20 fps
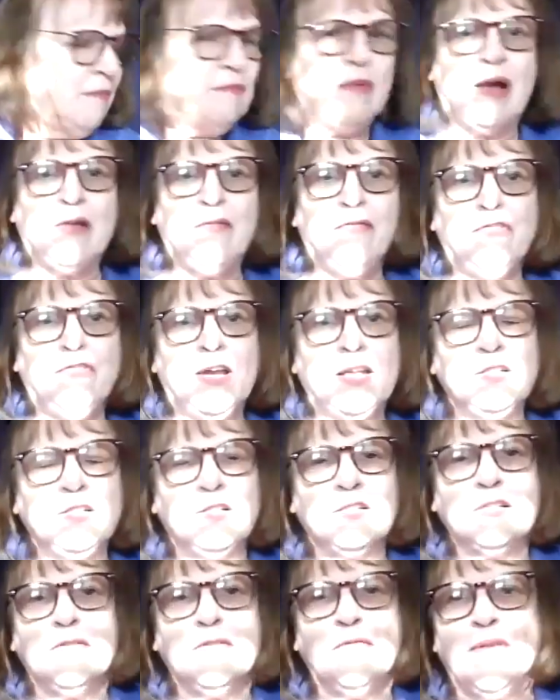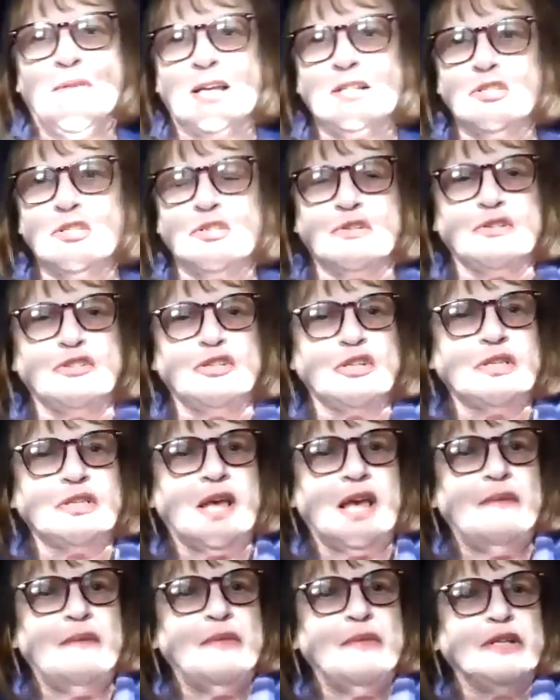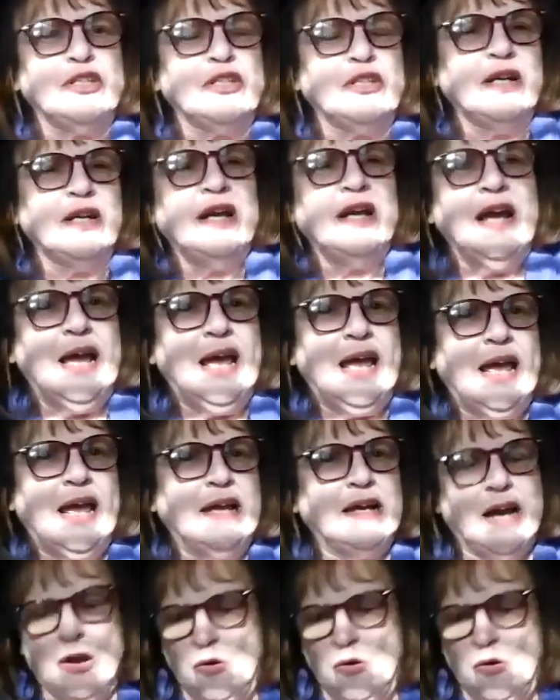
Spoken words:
my friend Sylvester just came in to hang